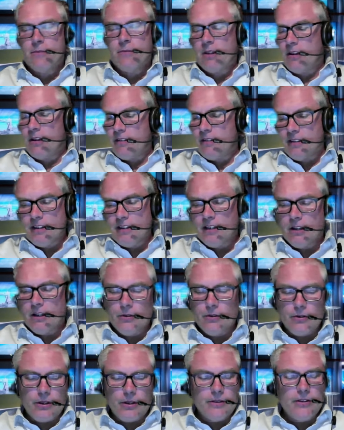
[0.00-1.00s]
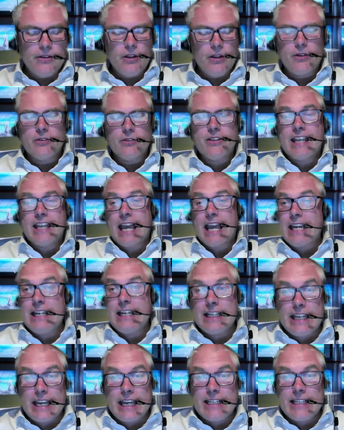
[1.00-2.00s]
you know, and
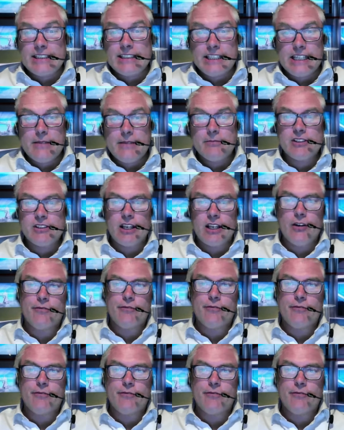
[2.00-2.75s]
Caelan Casey himself